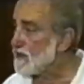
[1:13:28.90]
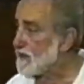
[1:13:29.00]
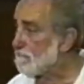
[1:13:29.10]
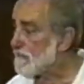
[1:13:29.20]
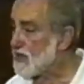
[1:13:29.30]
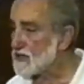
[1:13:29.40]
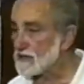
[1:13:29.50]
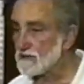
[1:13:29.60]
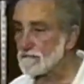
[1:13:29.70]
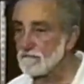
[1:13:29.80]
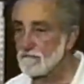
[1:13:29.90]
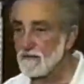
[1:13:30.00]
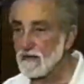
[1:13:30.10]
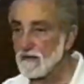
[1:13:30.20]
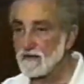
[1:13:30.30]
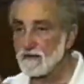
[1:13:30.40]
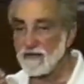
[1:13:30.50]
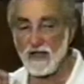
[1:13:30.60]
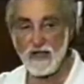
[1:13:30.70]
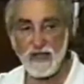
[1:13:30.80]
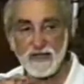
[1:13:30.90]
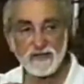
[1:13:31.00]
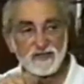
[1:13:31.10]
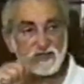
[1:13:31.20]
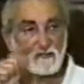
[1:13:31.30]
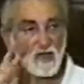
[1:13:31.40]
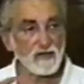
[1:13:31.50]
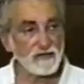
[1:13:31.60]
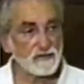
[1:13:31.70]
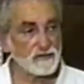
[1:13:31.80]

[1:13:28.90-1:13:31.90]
the monk, the highest monk,